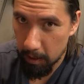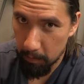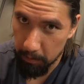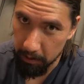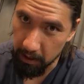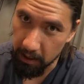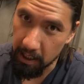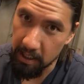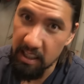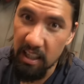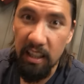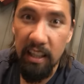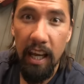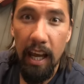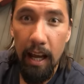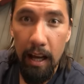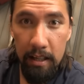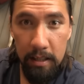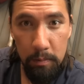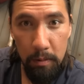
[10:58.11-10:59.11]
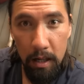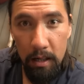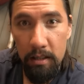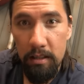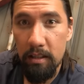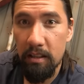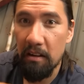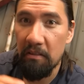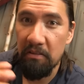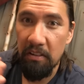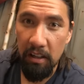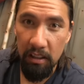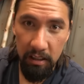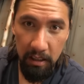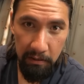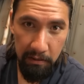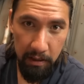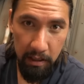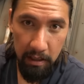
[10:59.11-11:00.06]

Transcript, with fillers: But then I saw Chaos Models and I fell in love